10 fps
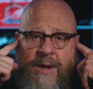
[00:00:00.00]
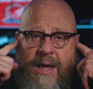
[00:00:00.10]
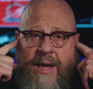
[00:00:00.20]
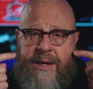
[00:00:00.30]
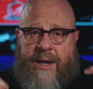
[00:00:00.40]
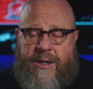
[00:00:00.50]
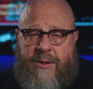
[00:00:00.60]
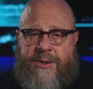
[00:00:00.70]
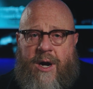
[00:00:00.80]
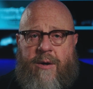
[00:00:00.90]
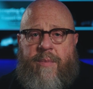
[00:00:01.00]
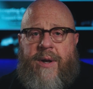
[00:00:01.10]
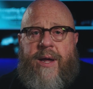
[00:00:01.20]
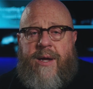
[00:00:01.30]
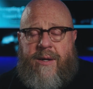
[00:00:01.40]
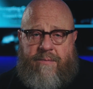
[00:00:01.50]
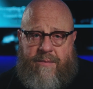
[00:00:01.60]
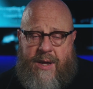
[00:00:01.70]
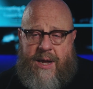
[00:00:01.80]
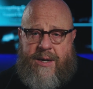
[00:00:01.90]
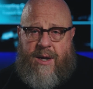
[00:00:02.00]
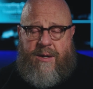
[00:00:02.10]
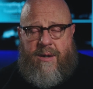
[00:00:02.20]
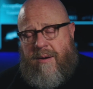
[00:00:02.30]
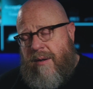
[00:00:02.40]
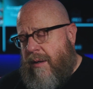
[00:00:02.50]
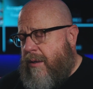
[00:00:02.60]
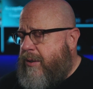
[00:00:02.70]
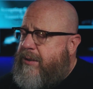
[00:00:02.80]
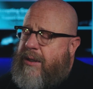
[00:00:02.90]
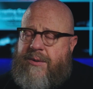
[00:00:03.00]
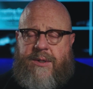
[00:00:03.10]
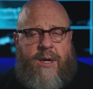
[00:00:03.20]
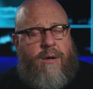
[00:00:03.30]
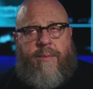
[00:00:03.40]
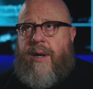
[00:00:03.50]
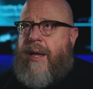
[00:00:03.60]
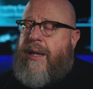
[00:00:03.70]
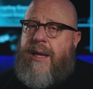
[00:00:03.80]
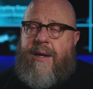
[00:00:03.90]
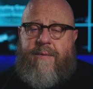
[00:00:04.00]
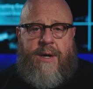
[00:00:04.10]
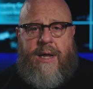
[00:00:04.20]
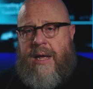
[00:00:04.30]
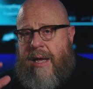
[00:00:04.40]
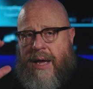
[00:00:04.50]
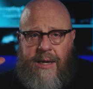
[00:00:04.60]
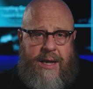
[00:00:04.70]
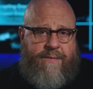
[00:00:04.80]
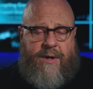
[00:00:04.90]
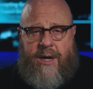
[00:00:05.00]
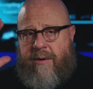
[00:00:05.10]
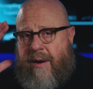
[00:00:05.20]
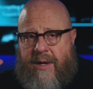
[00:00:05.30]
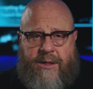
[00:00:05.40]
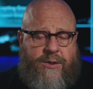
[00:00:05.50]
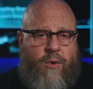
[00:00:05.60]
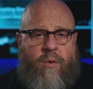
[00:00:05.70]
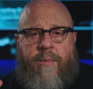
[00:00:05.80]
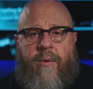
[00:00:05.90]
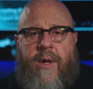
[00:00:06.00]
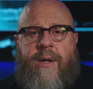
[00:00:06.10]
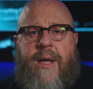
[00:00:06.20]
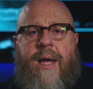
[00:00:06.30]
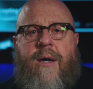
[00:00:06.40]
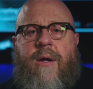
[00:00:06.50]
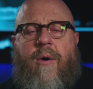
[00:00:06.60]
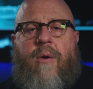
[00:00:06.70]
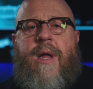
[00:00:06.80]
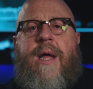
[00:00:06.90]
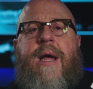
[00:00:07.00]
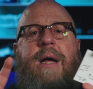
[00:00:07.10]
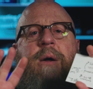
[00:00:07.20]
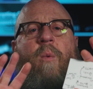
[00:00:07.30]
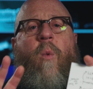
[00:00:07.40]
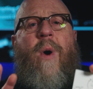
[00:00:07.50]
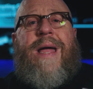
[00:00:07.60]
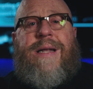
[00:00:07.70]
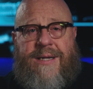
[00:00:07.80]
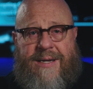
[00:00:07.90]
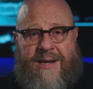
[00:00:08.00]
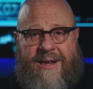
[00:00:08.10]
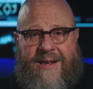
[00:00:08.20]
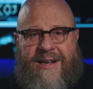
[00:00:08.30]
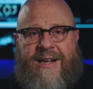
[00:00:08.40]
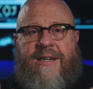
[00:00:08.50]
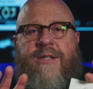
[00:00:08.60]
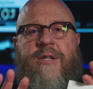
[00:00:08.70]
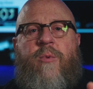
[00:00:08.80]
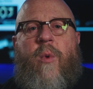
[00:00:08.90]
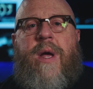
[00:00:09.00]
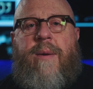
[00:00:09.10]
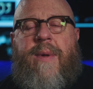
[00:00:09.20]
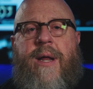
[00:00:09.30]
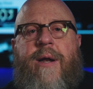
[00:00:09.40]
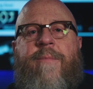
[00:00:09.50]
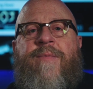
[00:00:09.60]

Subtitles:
And you start playing, and you go, "Oh, this sounds terrible. I can't even hear. I've got this horrible head cold." Wait, just wait a minute.